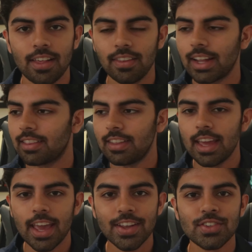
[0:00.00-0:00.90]
Like,
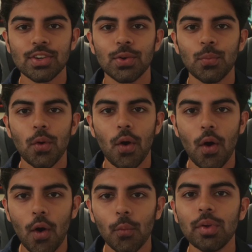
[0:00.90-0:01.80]
the answer will
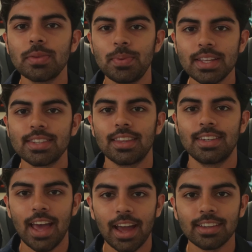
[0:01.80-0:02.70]
always be into the
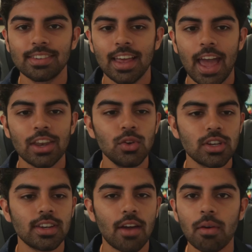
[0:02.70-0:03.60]
text, and you
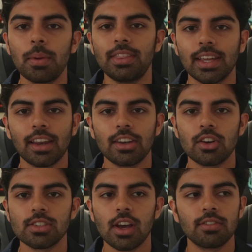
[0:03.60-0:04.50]
should never be thinking to
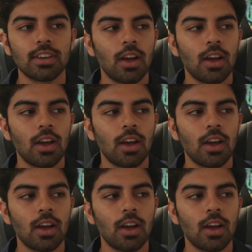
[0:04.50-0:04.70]
yourself,